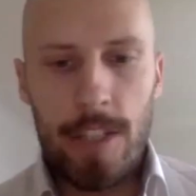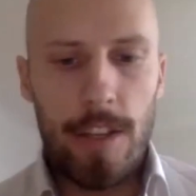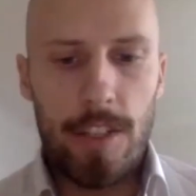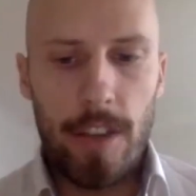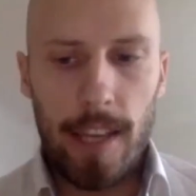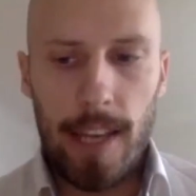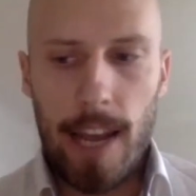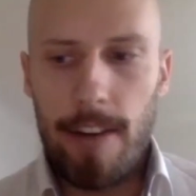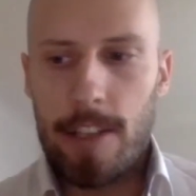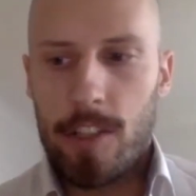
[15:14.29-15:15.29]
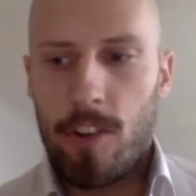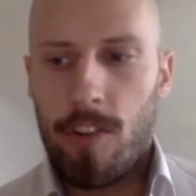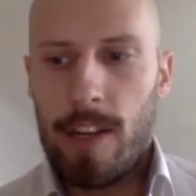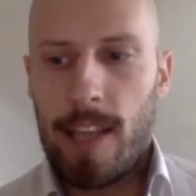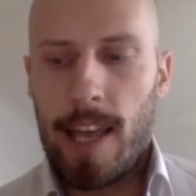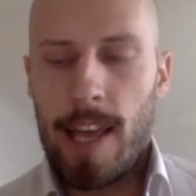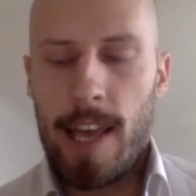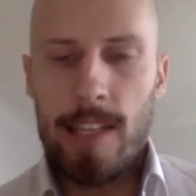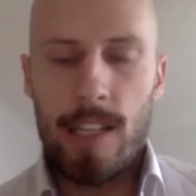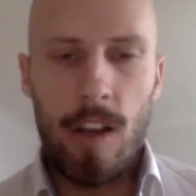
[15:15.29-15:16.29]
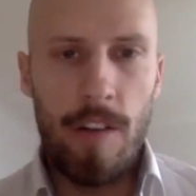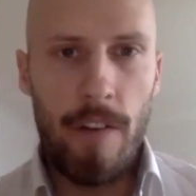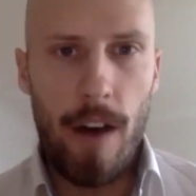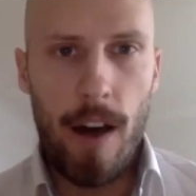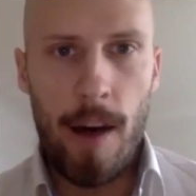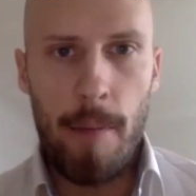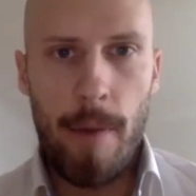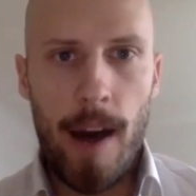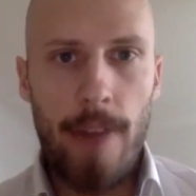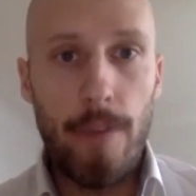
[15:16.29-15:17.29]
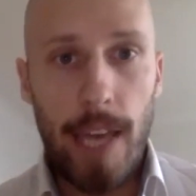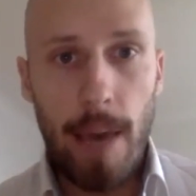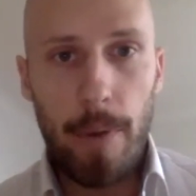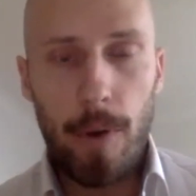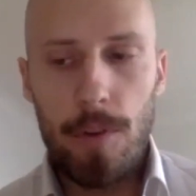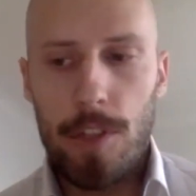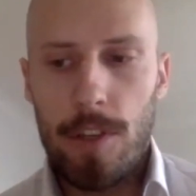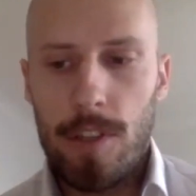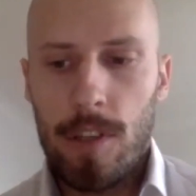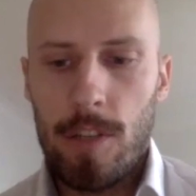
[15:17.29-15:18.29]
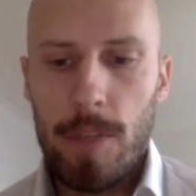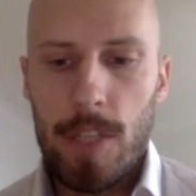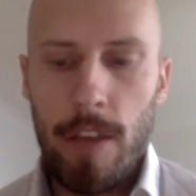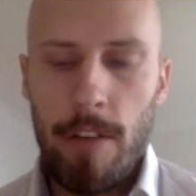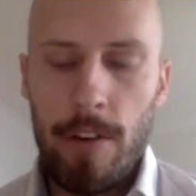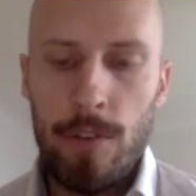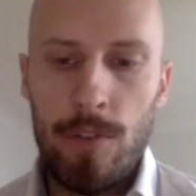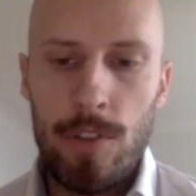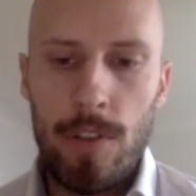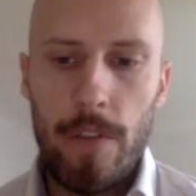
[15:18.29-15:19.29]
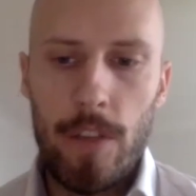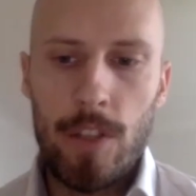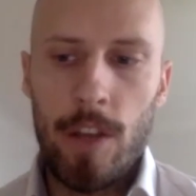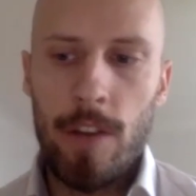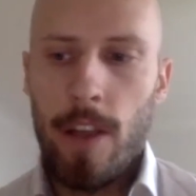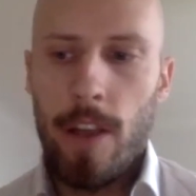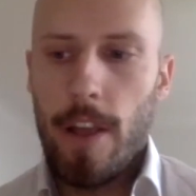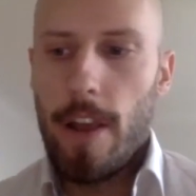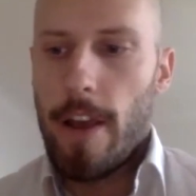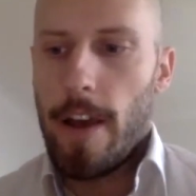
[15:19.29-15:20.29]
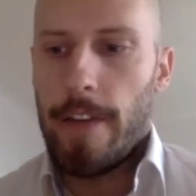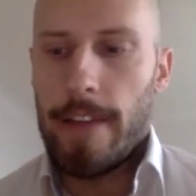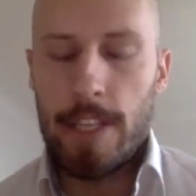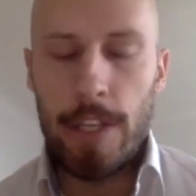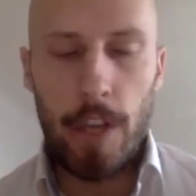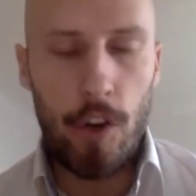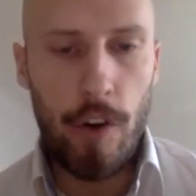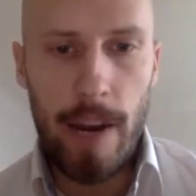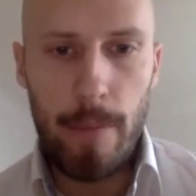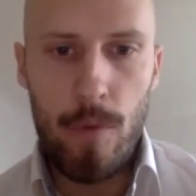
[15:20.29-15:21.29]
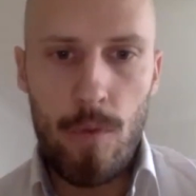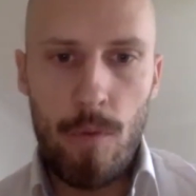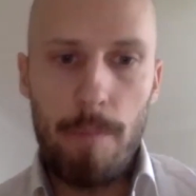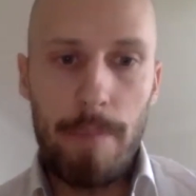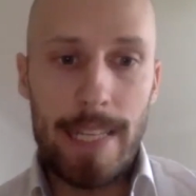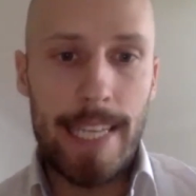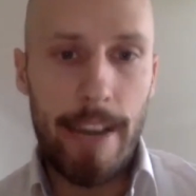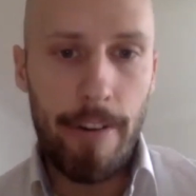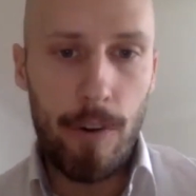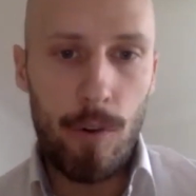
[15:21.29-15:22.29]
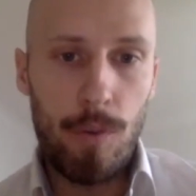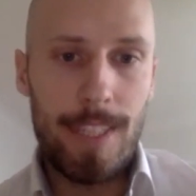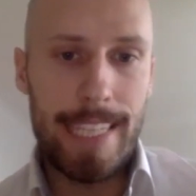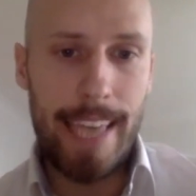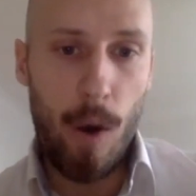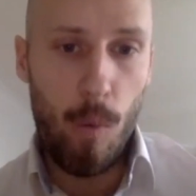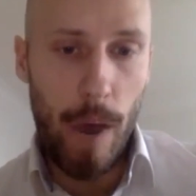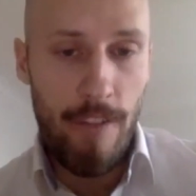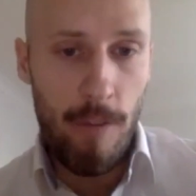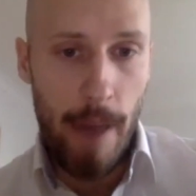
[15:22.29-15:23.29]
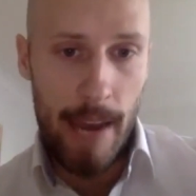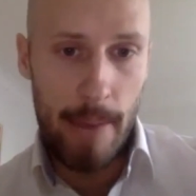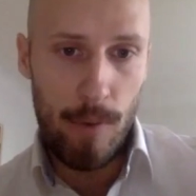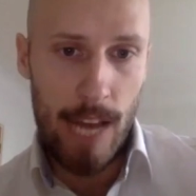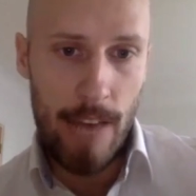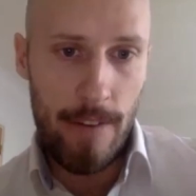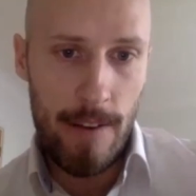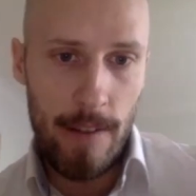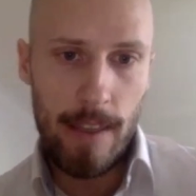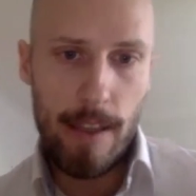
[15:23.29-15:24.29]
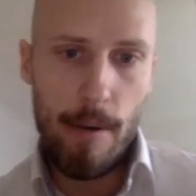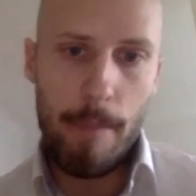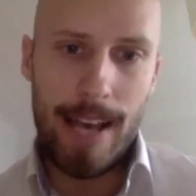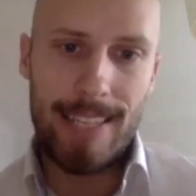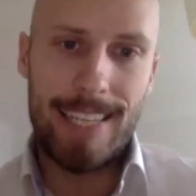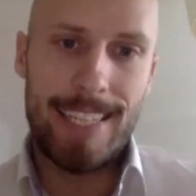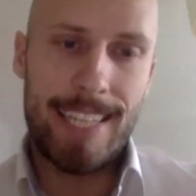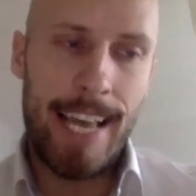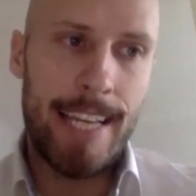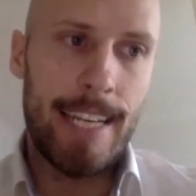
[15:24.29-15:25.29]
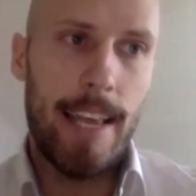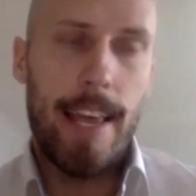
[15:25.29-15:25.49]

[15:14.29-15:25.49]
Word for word: there's, no circularity story there. There's a lot of um, harmful chemicals used in those materials. So it's an incredible material to get away from animal leather. But as I said,